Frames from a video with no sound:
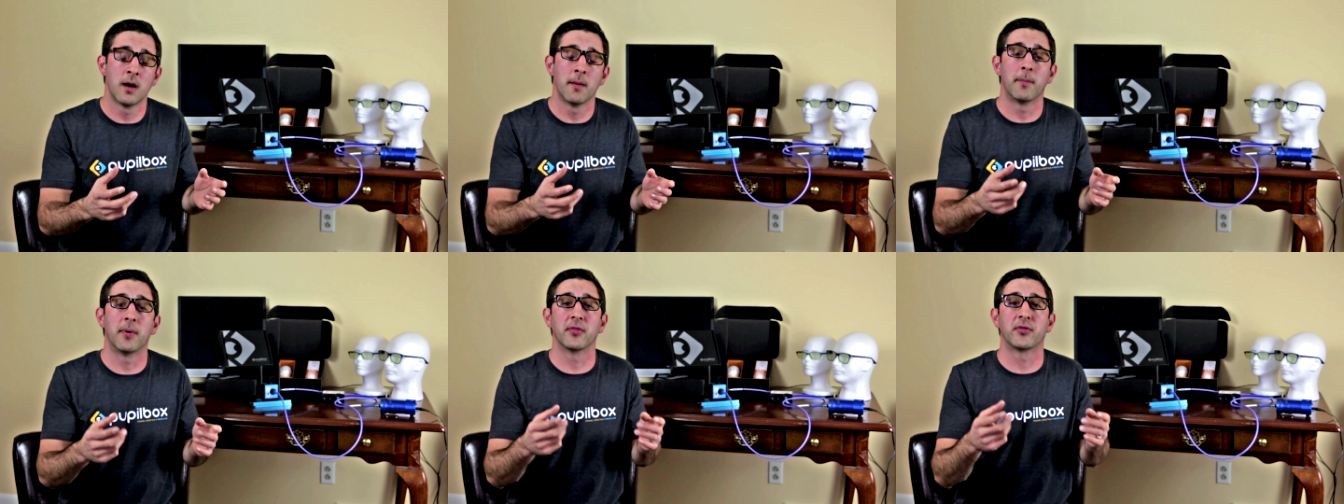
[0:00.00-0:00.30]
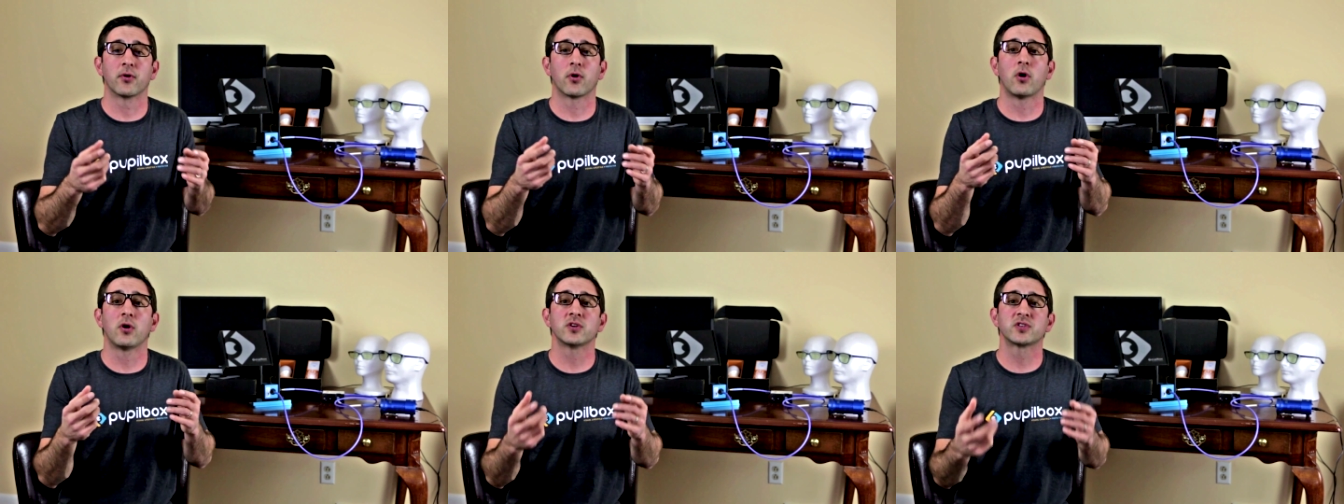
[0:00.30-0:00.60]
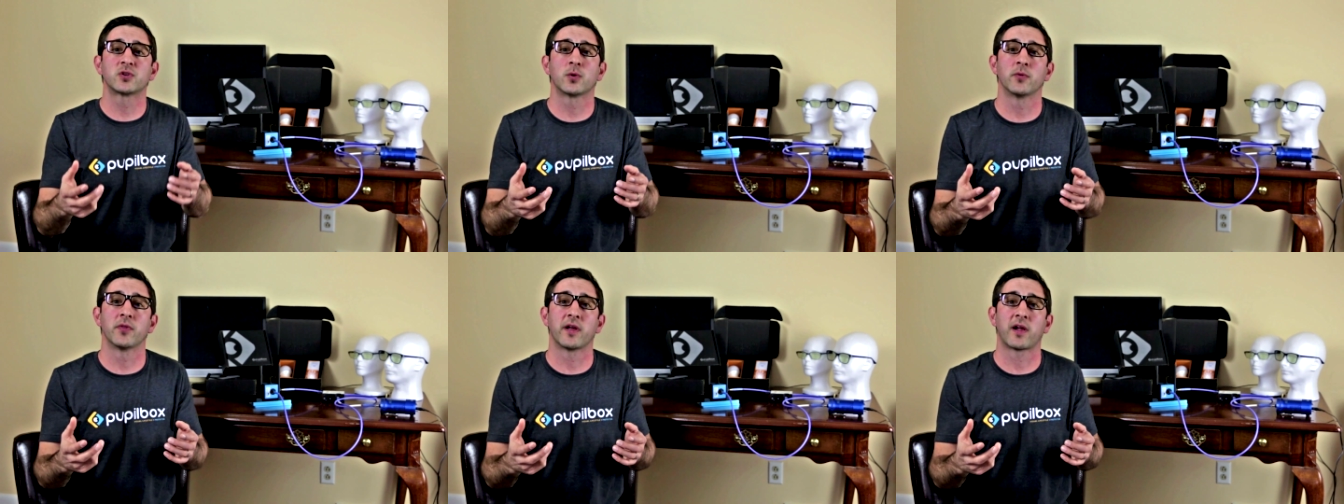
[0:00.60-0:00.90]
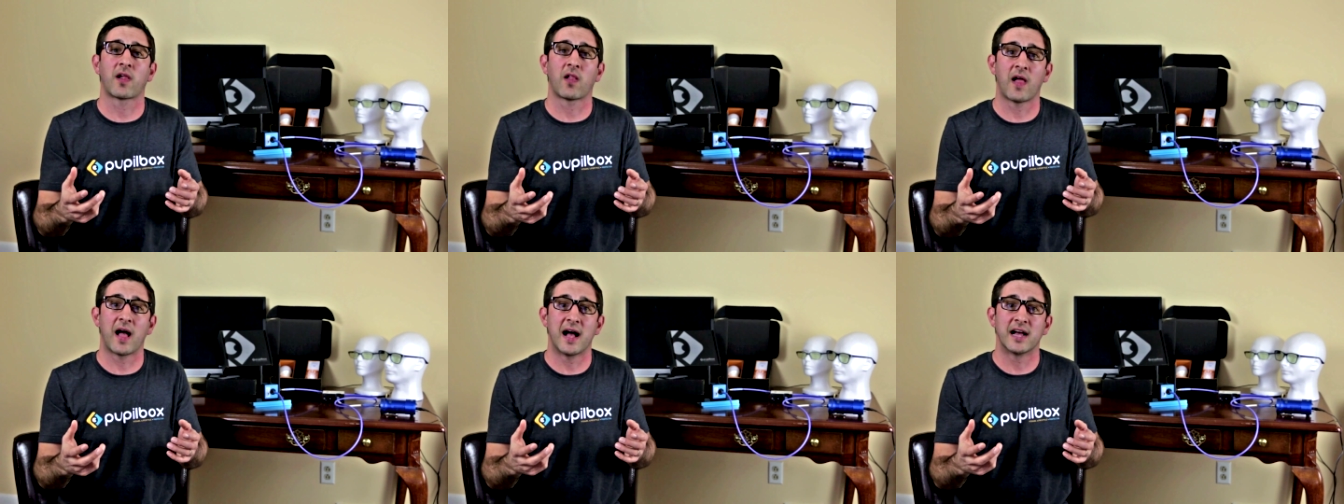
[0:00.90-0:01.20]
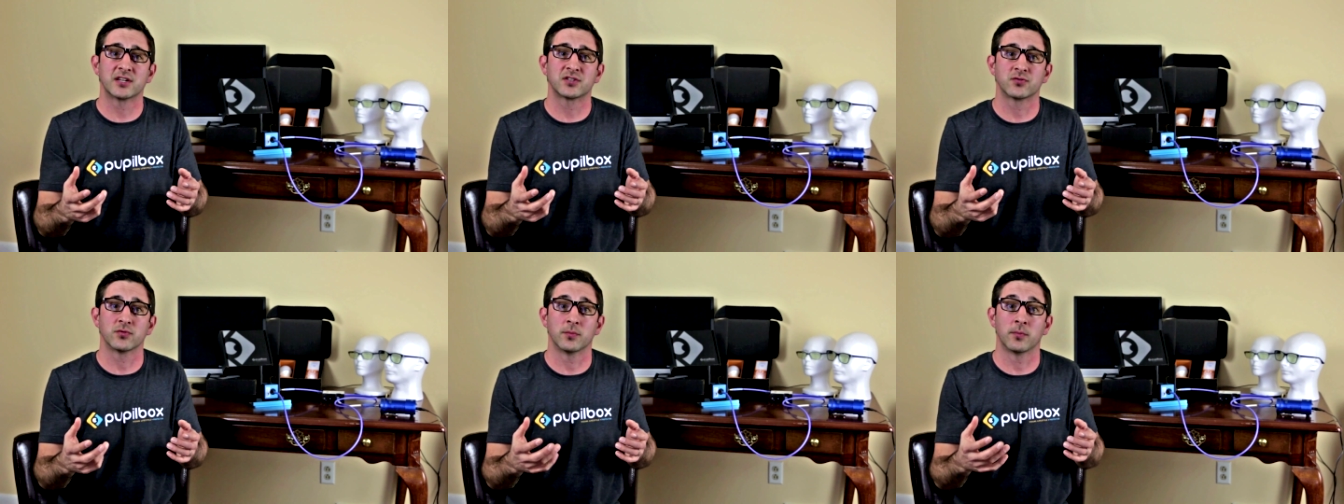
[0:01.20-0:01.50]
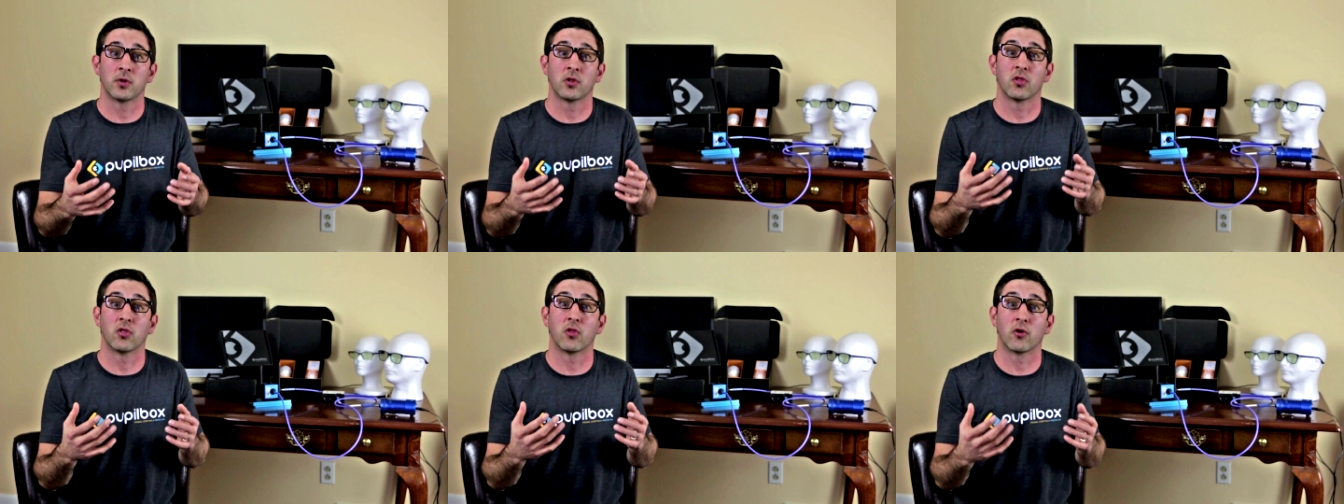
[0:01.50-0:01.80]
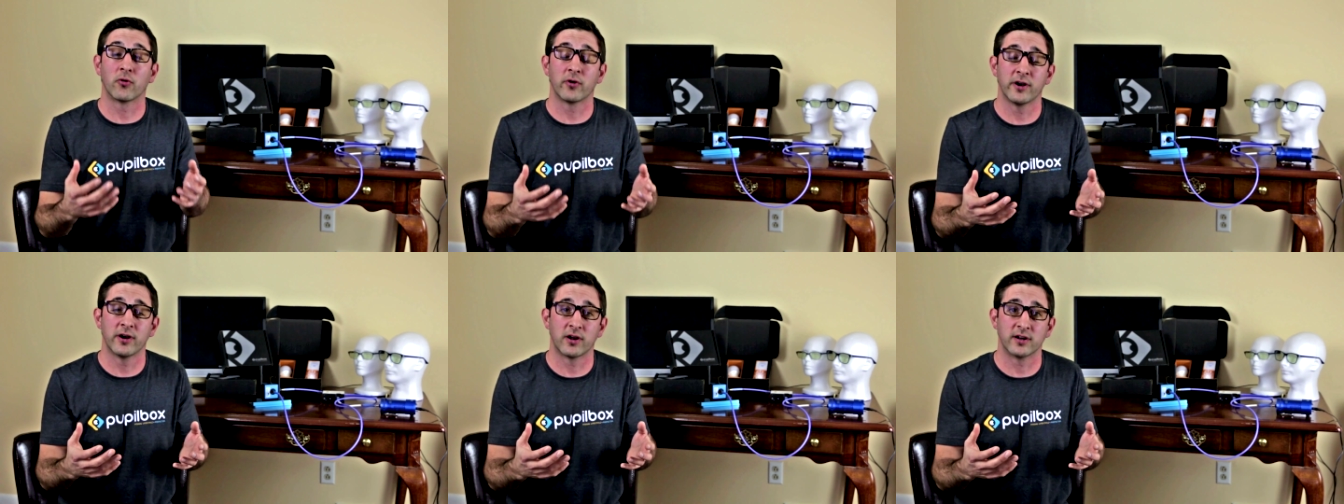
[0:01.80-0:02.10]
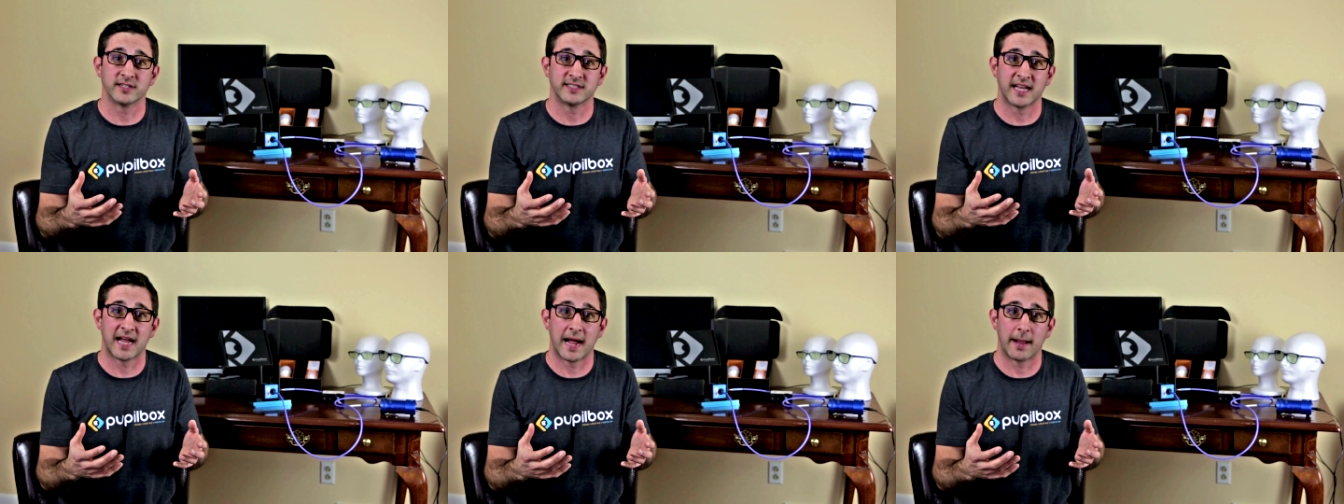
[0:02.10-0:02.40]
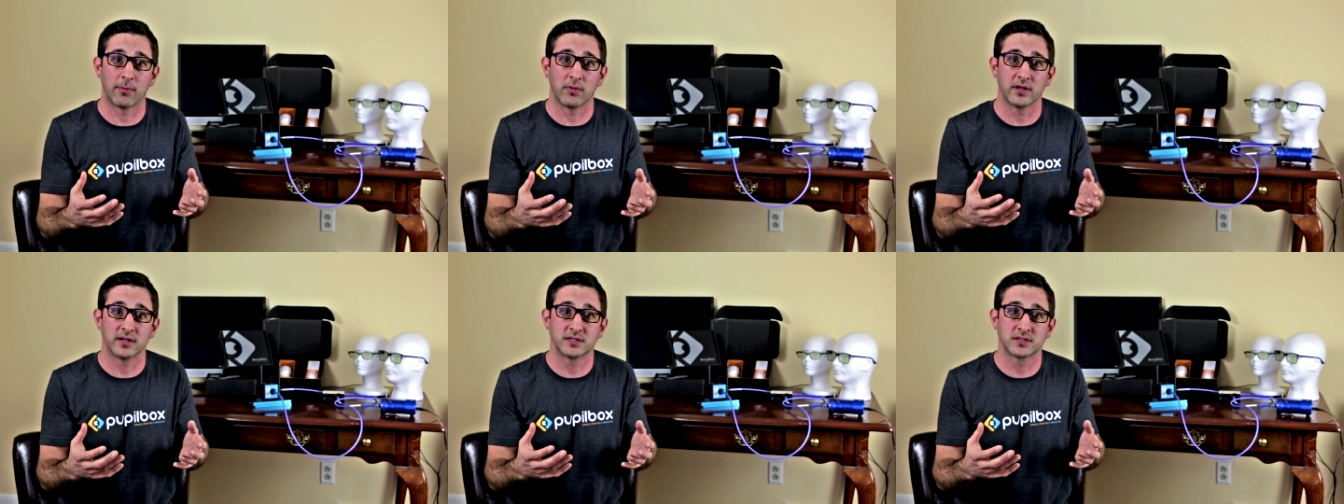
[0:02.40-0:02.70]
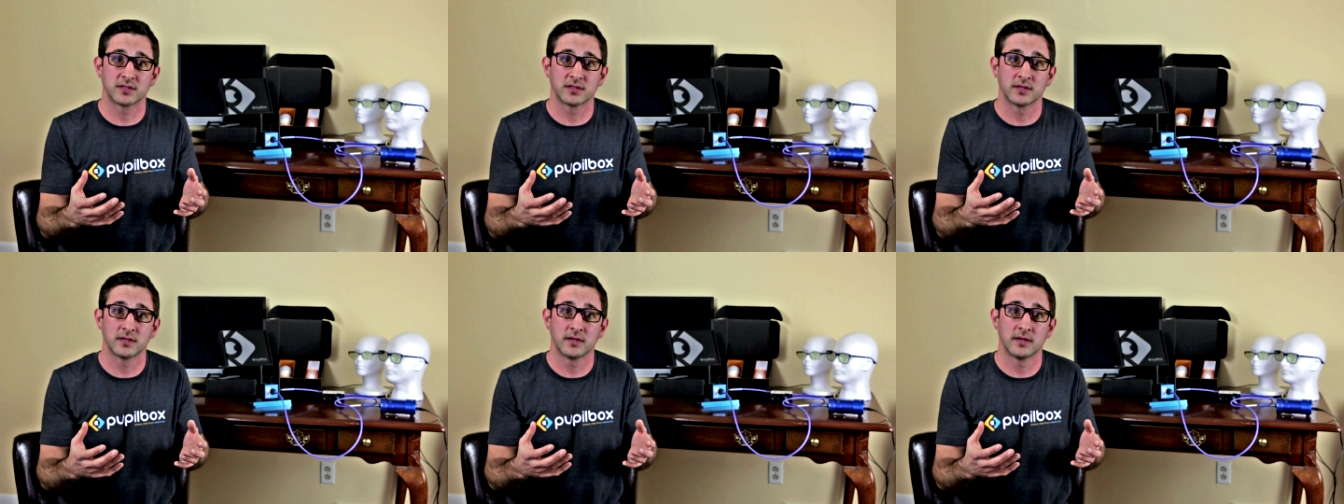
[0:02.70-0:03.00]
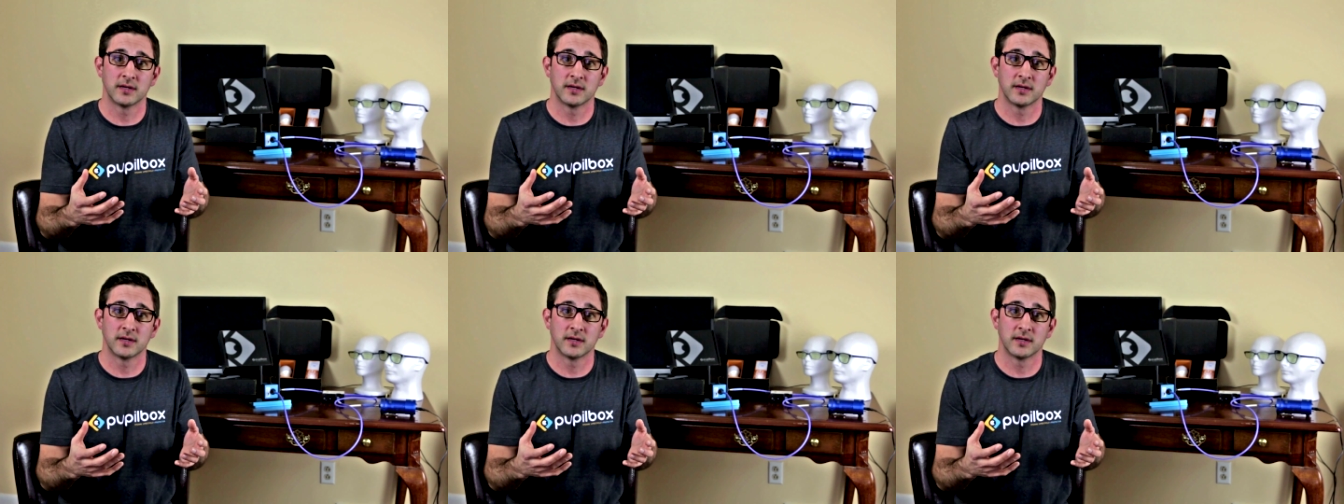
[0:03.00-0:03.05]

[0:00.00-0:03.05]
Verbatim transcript: but they're also in the classroom learning on tablets.